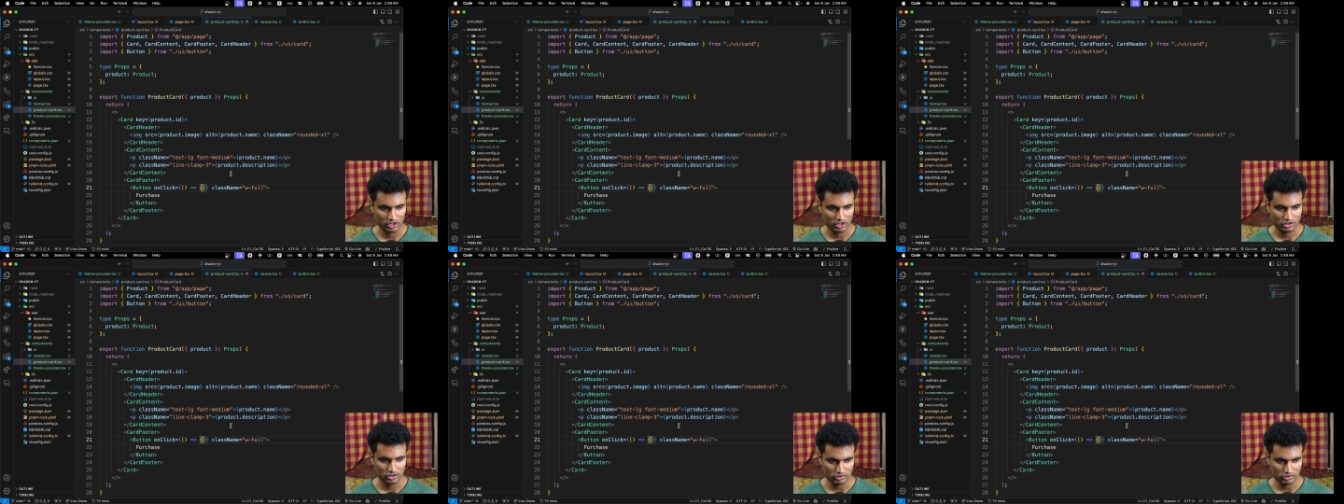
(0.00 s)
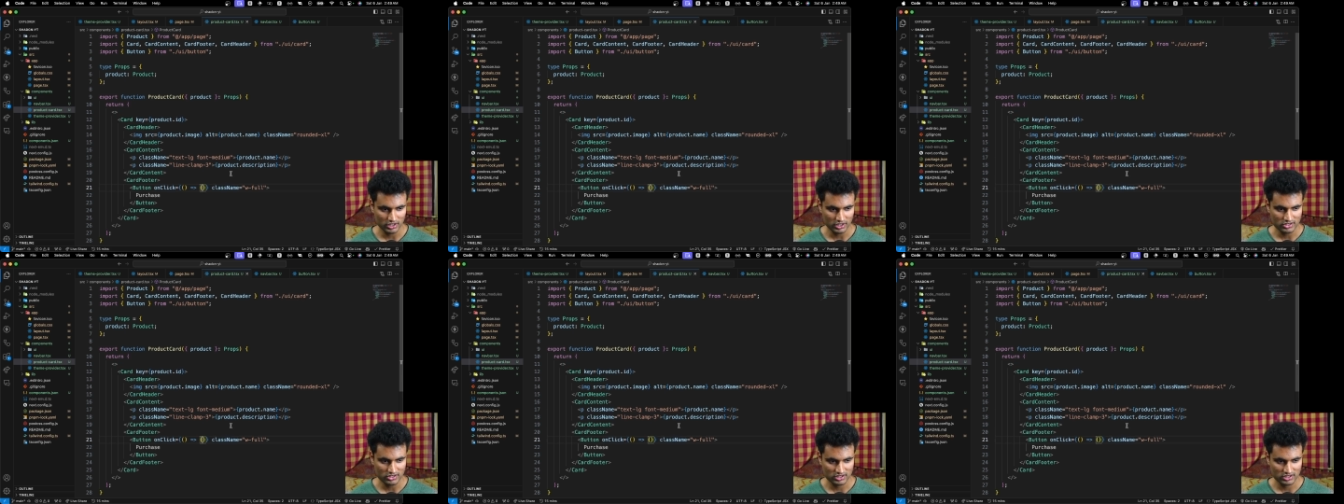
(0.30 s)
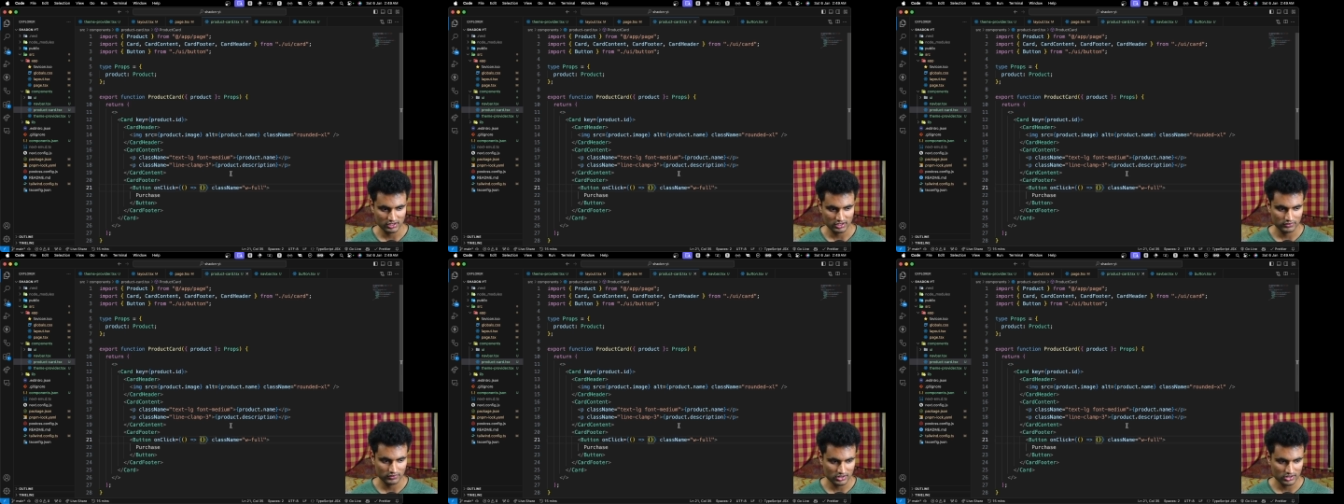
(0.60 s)
So let's
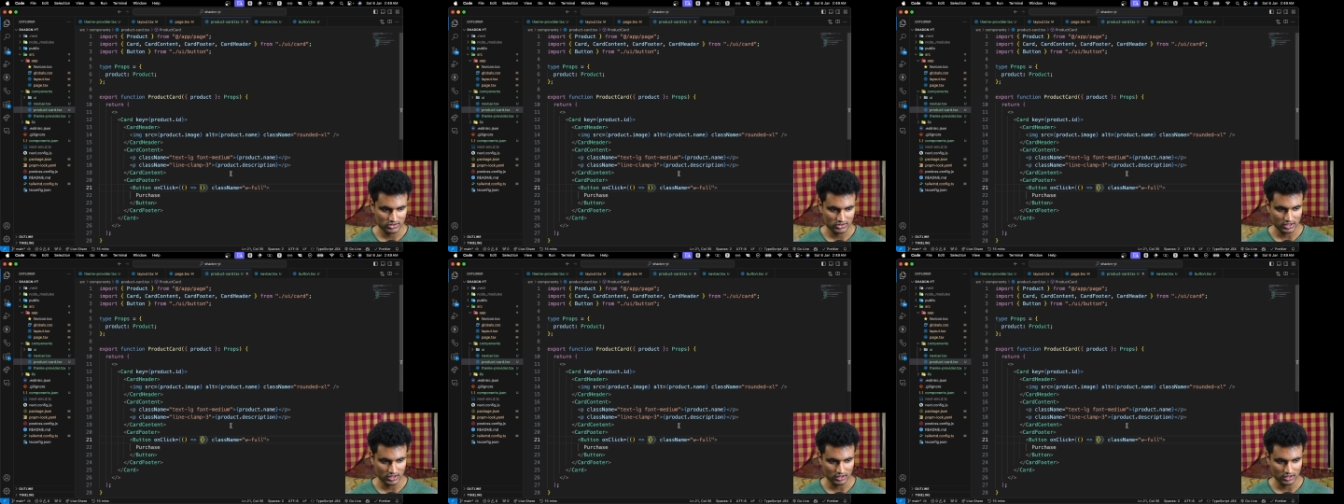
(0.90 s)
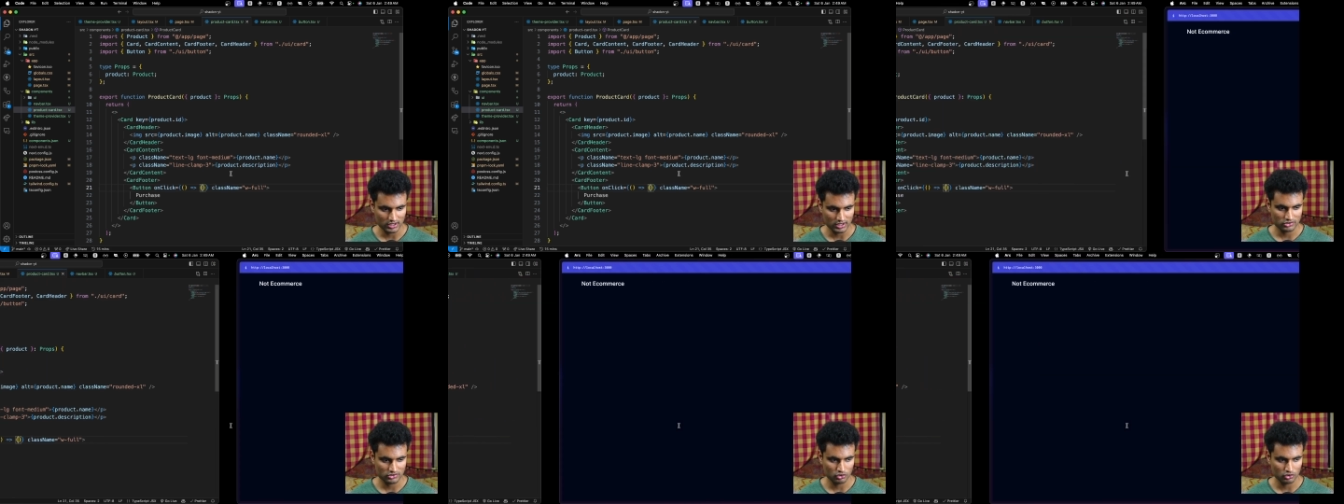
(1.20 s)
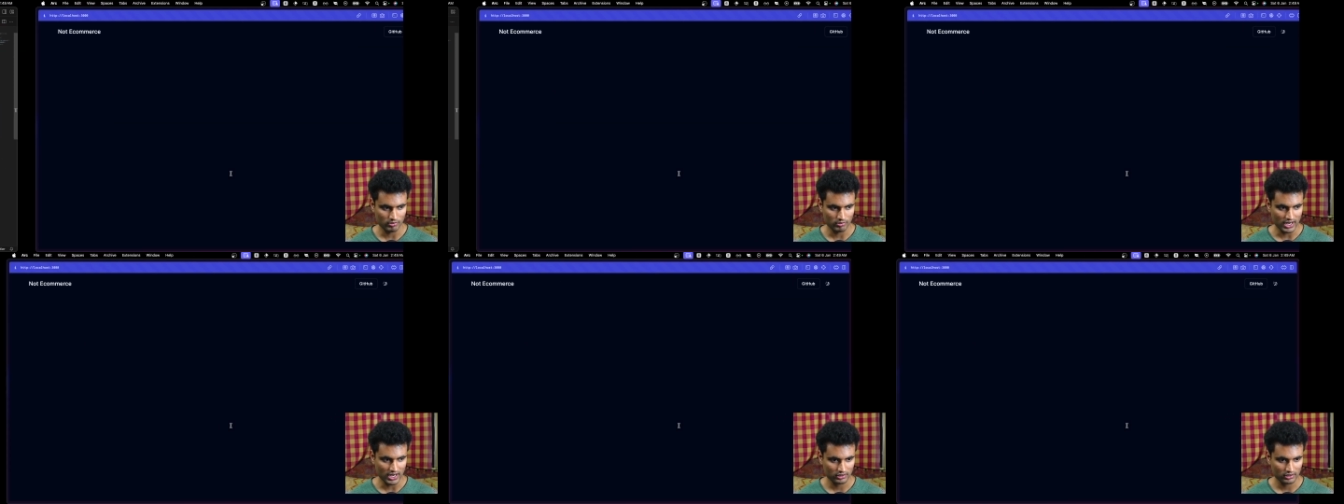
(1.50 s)
save this and let's go
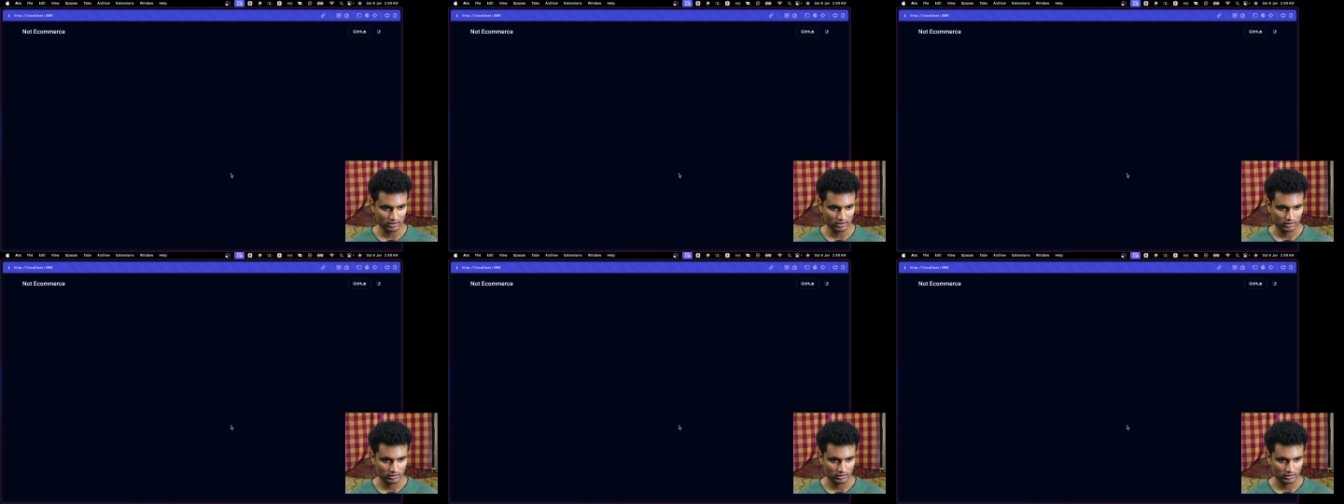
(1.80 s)
back.